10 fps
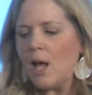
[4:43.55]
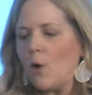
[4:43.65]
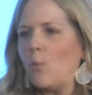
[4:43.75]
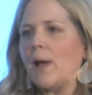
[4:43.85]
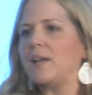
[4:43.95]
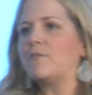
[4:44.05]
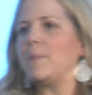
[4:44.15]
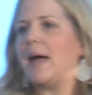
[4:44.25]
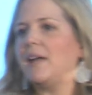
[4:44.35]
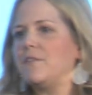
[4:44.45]
One of
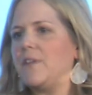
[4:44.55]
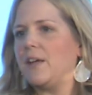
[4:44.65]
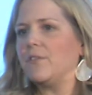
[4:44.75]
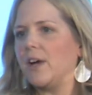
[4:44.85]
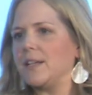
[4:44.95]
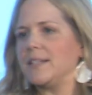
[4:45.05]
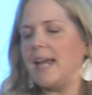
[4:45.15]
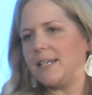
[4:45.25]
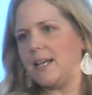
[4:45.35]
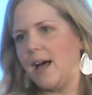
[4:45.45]
my favorite
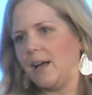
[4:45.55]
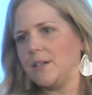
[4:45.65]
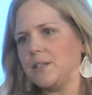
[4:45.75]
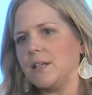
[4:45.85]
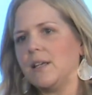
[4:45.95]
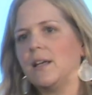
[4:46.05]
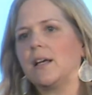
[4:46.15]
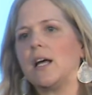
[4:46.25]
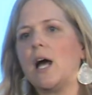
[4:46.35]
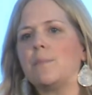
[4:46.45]
TED Talks
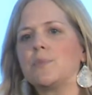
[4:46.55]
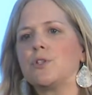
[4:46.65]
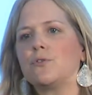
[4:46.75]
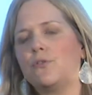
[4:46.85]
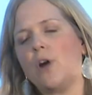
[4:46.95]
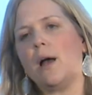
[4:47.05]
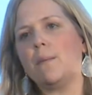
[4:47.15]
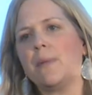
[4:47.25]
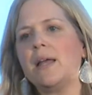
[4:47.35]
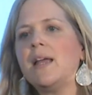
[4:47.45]
comes
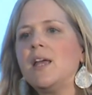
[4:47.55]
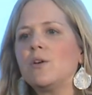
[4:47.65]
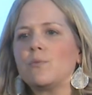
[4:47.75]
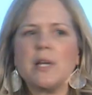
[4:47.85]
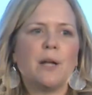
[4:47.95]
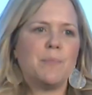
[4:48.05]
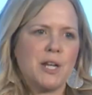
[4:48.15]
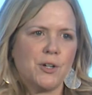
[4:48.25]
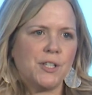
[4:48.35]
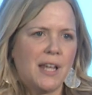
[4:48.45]
from Rita
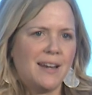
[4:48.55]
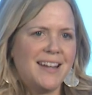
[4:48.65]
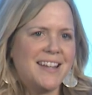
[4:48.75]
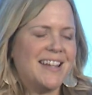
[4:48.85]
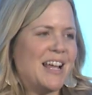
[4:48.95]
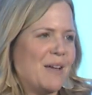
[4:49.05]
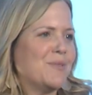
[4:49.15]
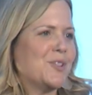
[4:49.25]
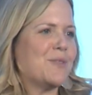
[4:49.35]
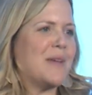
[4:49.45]
Pierson. I'm
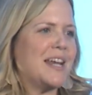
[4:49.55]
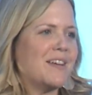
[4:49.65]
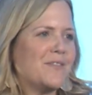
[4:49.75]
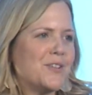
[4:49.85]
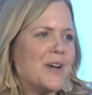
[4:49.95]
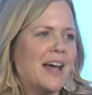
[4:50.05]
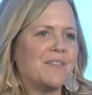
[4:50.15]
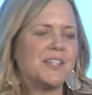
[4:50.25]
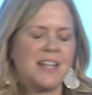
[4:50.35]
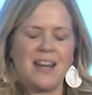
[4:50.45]
sure many of you
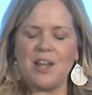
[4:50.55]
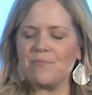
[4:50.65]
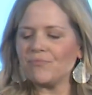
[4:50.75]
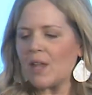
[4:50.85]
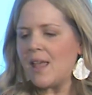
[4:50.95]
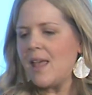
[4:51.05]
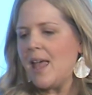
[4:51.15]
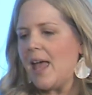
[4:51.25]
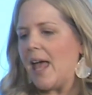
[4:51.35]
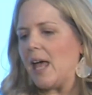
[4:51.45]
have seen it.
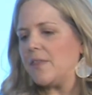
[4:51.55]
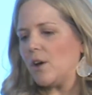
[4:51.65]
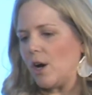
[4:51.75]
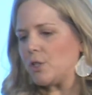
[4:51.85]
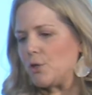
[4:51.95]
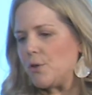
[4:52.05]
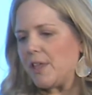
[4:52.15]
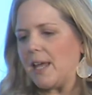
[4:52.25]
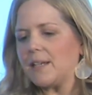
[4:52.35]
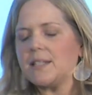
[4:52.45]
And there are two
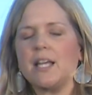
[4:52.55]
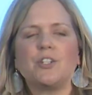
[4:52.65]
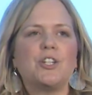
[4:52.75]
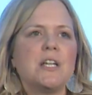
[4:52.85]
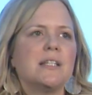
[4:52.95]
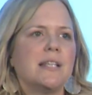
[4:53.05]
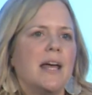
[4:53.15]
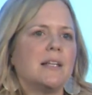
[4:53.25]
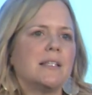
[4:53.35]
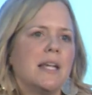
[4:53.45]
things that she
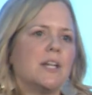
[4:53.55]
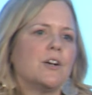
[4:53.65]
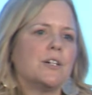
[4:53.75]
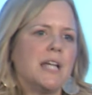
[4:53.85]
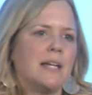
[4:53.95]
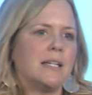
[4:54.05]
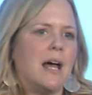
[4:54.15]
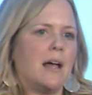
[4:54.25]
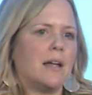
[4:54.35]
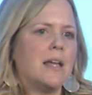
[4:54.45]
says in her TED
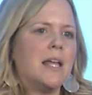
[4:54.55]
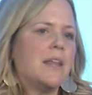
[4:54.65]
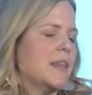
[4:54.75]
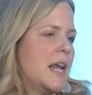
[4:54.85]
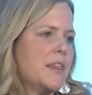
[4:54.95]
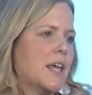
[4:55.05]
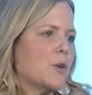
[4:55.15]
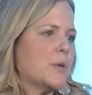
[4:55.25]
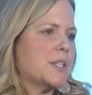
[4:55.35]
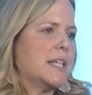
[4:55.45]
Talk that I think
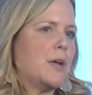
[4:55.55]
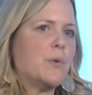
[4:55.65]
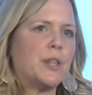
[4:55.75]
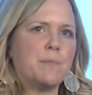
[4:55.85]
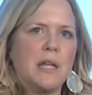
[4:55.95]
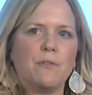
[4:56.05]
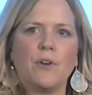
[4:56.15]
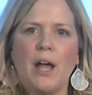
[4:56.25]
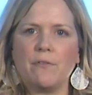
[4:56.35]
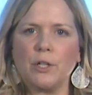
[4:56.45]
will stay with me
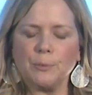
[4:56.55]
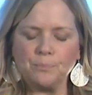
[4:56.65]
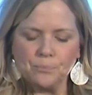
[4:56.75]
forever.